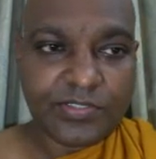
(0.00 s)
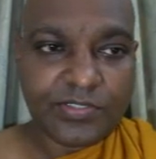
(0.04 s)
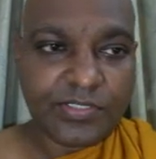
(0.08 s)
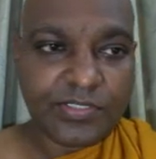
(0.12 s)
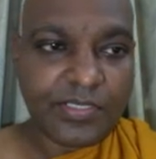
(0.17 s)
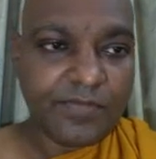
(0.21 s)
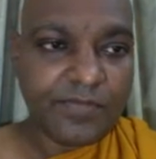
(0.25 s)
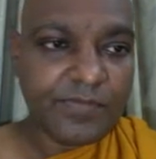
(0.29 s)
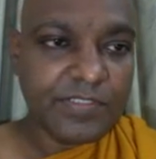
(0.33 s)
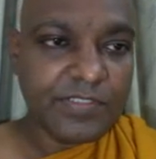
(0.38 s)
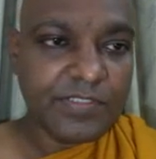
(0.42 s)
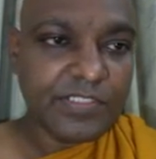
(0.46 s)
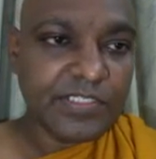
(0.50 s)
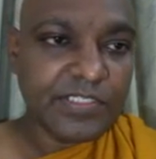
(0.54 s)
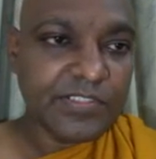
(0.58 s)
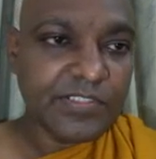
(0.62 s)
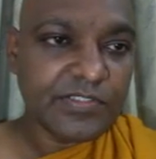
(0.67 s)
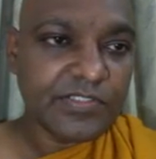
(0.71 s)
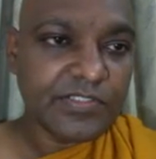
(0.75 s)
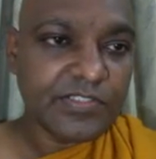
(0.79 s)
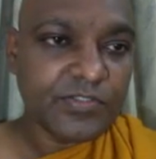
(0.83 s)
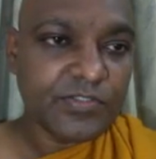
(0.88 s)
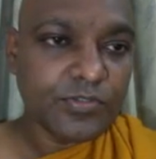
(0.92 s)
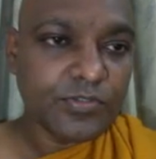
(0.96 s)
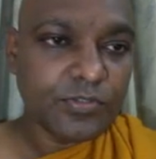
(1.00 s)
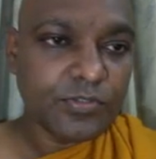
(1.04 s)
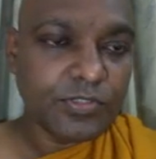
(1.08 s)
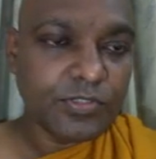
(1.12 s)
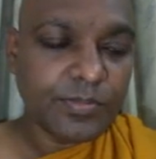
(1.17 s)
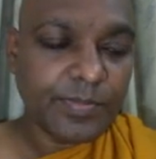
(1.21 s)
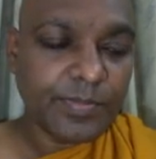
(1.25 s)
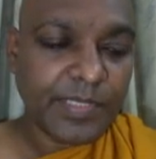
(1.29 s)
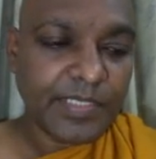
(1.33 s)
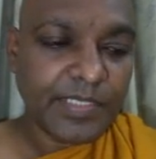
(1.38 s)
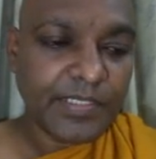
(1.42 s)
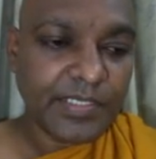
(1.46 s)
it as the
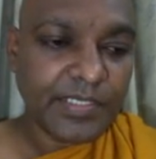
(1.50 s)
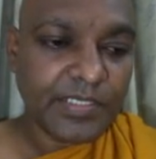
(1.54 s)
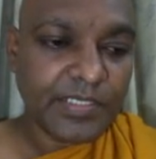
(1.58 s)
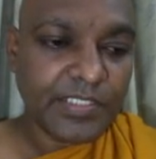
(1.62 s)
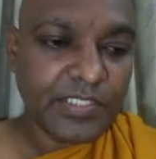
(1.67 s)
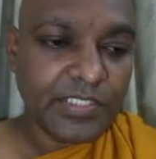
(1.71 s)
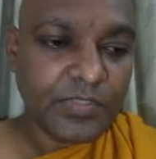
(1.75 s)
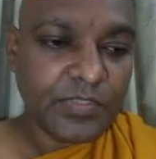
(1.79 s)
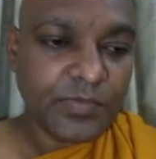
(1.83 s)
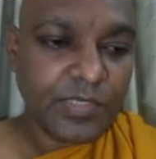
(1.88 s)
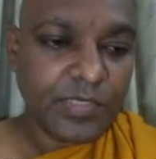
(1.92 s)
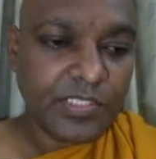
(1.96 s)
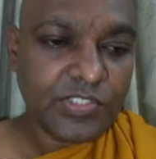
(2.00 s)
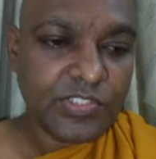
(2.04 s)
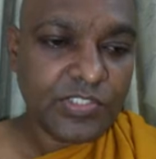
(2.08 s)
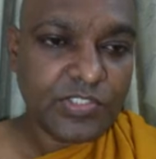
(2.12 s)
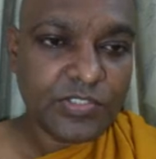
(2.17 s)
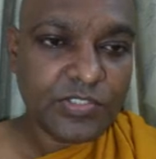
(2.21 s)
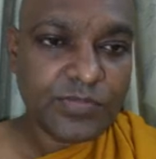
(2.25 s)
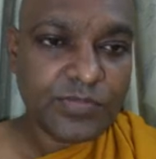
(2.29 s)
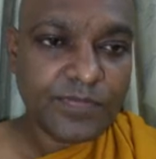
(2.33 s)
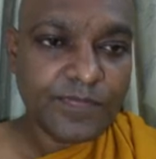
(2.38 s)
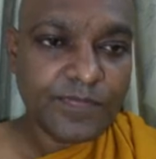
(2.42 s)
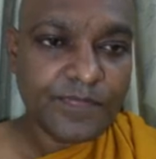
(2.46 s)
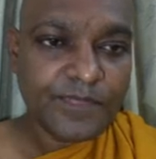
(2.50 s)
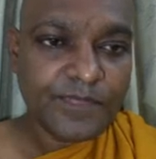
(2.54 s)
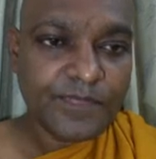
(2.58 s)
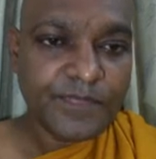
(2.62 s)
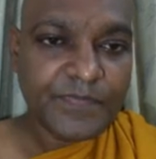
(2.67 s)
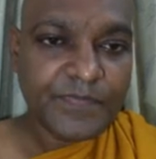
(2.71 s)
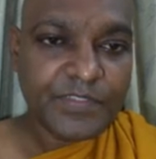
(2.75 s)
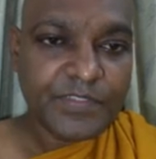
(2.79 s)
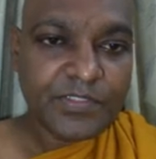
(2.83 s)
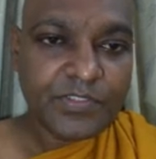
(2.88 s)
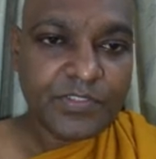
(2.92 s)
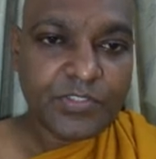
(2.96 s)
Sotapanna equation.
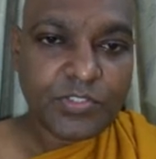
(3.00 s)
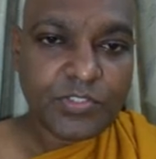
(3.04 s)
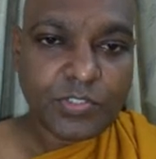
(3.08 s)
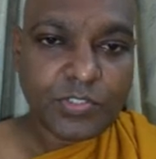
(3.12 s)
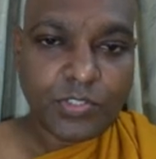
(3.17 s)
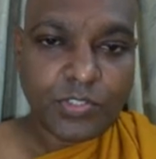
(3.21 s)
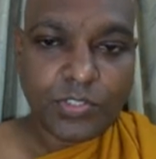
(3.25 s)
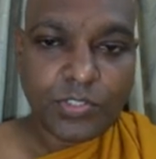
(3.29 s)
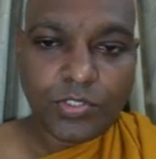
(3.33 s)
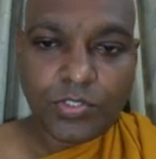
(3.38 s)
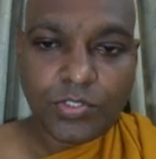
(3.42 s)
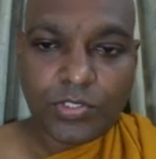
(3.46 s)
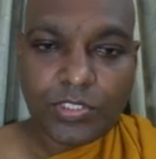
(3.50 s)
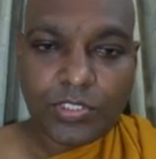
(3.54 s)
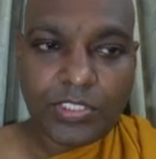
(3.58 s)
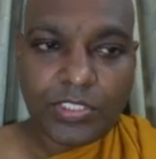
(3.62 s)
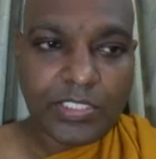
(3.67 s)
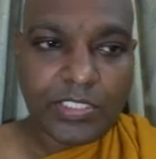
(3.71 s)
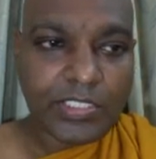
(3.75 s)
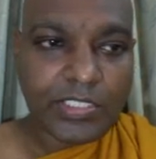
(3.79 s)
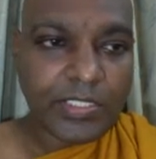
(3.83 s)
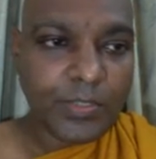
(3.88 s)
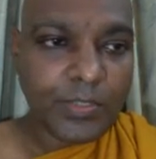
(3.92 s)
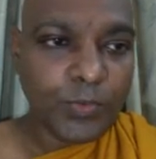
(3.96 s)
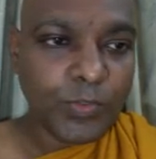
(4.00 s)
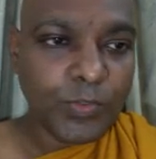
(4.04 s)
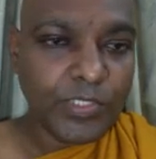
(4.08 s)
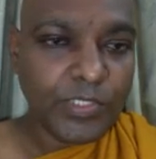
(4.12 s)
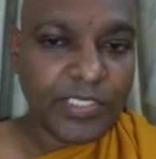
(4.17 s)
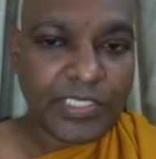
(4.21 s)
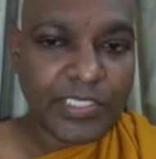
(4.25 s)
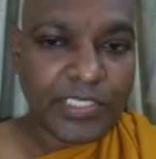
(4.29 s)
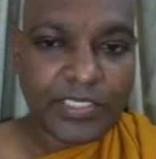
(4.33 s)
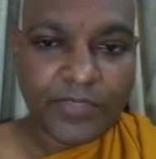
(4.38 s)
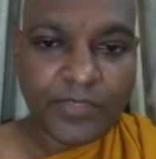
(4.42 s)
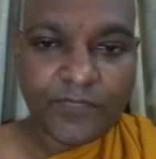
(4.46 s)
So we
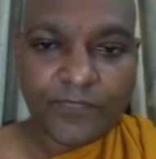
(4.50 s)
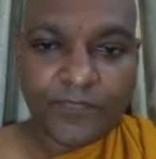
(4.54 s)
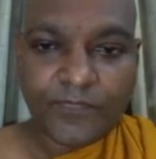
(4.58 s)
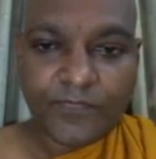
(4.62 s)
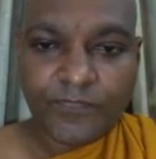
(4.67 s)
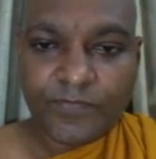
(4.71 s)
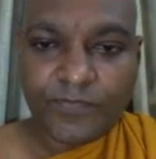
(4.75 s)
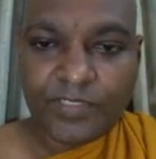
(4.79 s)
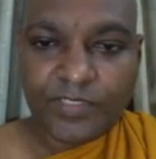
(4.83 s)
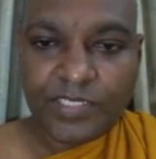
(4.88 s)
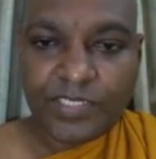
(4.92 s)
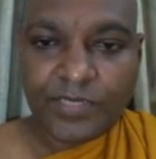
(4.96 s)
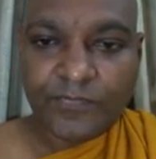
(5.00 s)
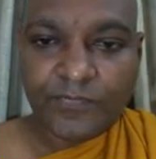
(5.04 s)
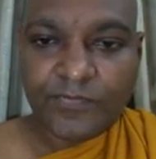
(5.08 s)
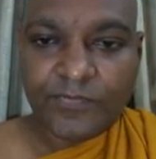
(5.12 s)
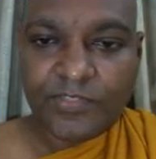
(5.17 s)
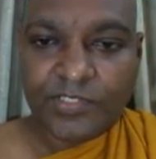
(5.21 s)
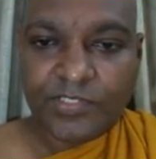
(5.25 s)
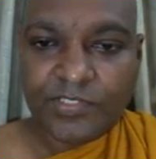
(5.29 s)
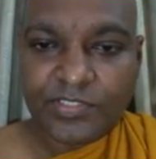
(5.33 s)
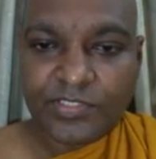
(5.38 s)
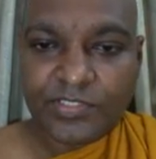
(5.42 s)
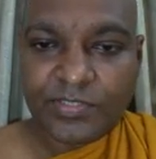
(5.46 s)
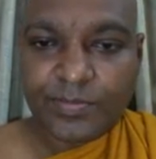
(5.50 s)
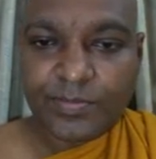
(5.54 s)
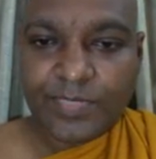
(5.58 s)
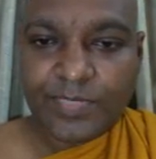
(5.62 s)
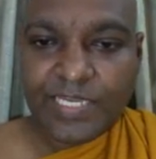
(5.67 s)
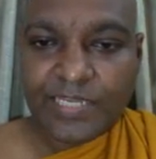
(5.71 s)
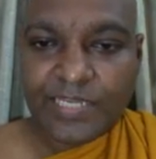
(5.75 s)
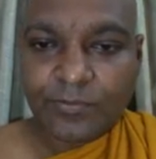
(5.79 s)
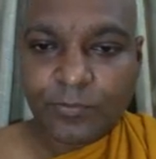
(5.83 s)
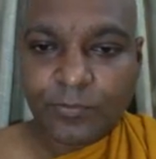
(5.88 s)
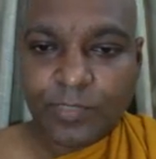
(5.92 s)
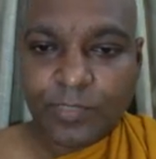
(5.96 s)
have here the
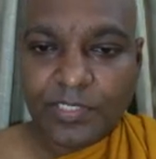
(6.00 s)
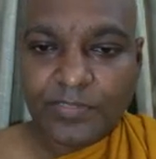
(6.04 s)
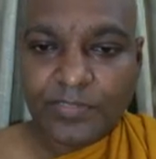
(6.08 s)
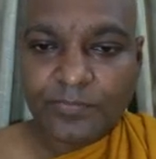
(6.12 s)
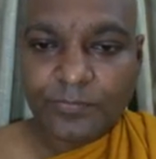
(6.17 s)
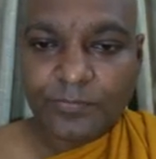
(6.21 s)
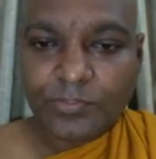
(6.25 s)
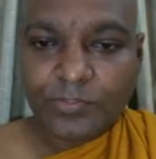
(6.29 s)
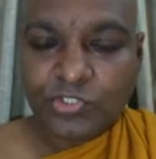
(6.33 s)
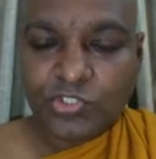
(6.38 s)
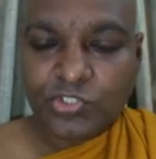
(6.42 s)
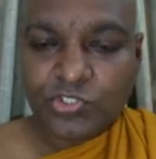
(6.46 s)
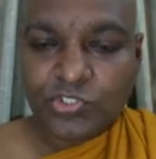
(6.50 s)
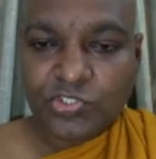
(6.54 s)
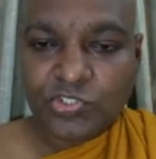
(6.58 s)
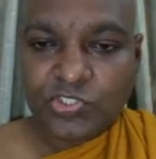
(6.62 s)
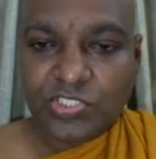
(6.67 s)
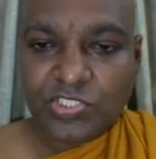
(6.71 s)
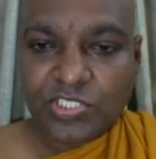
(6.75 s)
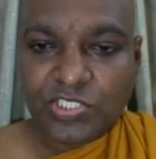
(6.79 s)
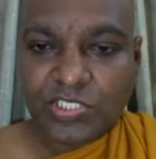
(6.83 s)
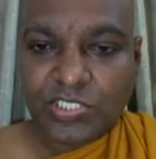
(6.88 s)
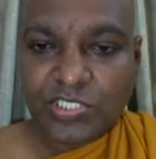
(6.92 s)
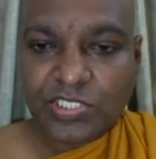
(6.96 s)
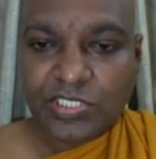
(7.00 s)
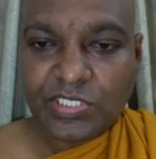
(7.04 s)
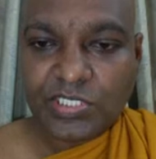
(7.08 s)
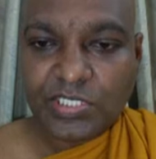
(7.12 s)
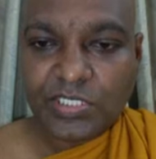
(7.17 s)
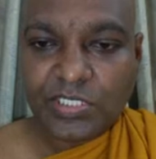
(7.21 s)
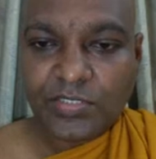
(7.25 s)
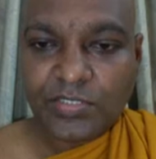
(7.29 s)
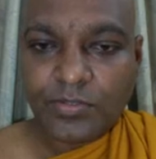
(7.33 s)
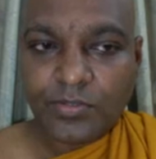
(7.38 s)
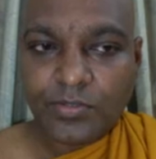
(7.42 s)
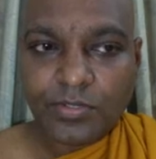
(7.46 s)
black one, which is
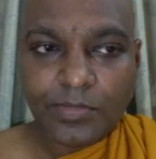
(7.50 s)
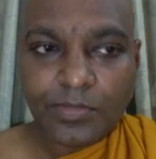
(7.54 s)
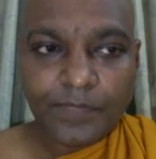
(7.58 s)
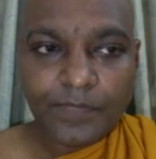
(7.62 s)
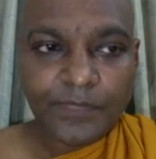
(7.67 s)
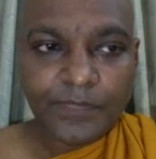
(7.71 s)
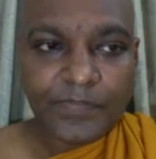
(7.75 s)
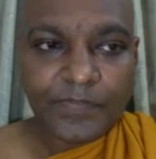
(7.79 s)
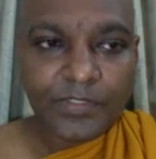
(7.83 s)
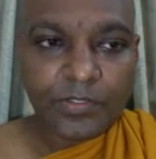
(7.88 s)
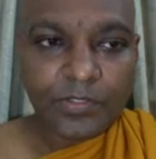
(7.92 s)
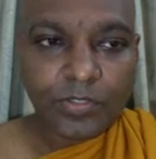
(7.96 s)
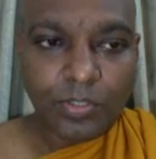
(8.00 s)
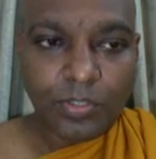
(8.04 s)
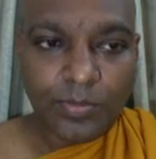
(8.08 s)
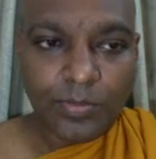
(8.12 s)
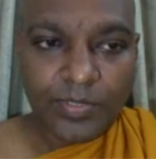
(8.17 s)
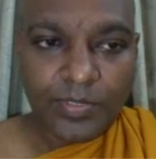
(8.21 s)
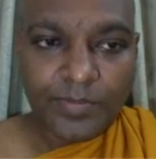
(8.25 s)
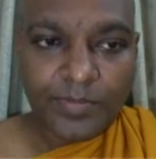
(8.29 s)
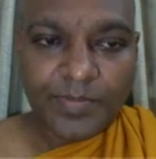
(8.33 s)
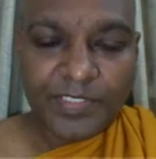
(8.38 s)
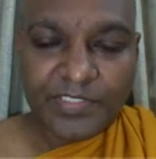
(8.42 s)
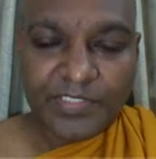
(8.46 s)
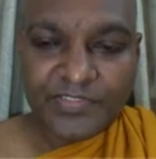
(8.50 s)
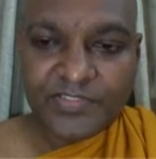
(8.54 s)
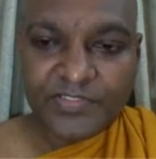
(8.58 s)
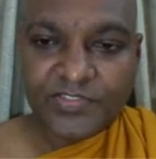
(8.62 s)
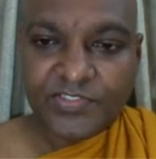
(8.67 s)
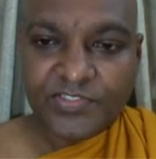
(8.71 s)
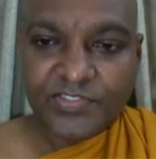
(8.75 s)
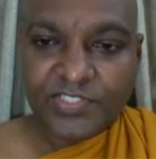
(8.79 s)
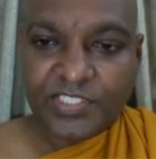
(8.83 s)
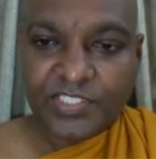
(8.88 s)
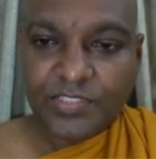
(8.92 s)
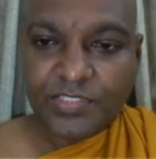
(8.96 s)
the common
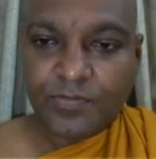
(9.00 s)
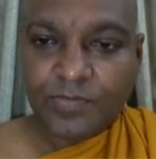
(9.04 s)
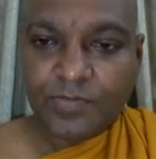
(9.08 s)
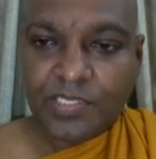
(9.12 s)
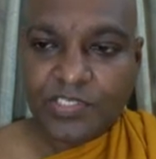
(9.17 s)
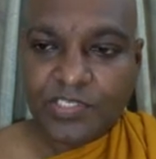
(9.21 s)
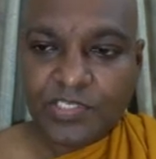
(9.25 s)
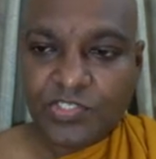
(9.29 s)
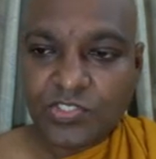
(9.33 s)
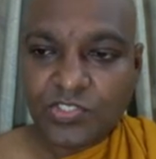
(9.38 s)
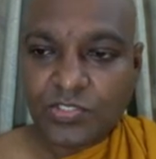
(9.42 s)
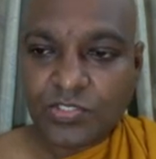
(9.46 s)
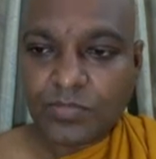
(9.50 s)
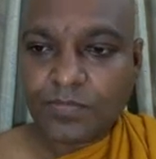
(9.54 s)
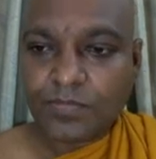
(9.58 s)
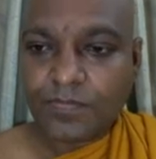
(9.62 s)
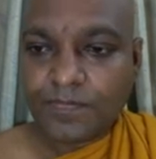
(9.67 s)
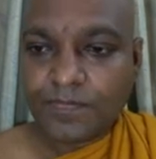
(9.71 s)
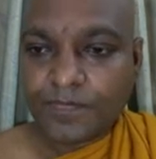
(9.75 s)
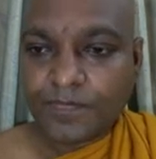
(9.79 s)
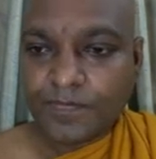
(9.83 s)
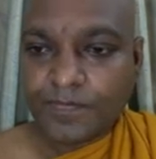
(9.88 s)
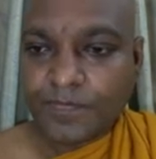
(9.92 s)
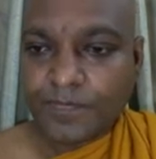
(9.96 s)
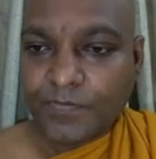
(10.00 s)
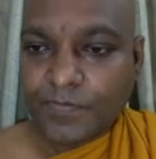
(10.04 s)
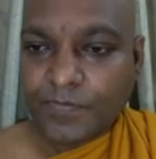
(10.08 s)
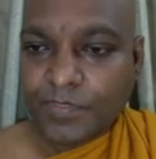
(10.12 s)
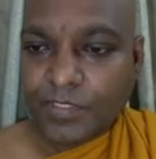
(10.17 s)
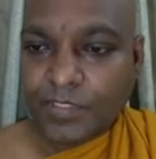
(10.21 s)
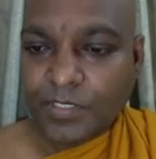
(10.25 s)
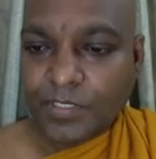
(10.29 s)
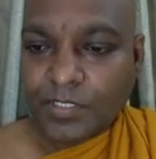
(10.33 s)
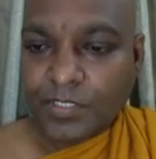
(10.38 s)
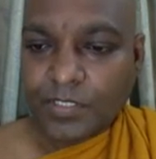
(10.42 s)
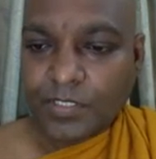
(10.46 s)
person's equation.
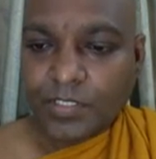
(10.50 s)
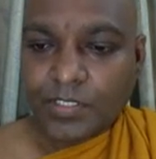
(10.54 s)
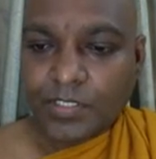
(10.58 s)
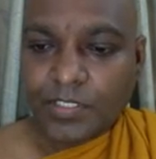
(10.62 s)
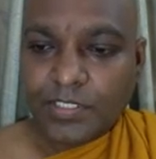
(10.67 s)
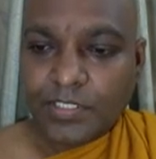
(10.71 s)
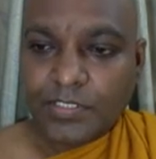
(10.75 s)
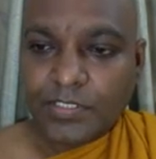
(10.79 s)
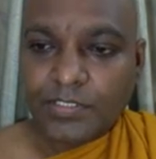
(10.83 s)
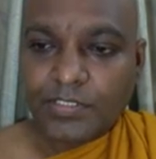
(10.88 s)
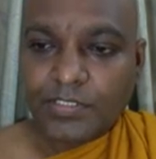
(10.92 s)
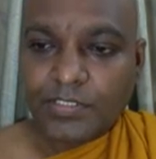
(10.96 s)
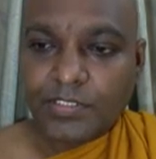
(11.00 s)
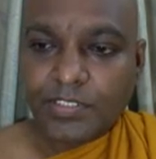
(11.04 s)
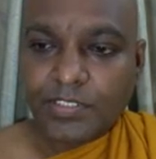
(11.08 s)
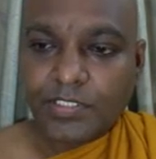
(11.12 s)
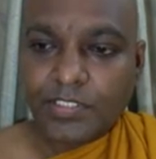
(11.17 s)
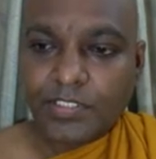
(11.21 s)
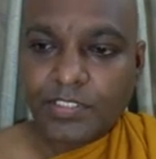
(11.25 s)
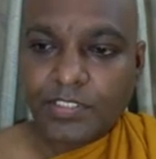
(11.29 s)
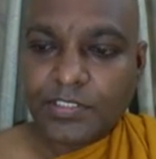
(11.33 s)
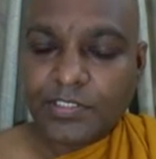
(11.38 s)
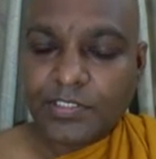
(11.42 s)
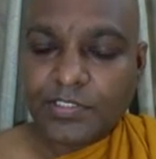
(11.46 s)
and it's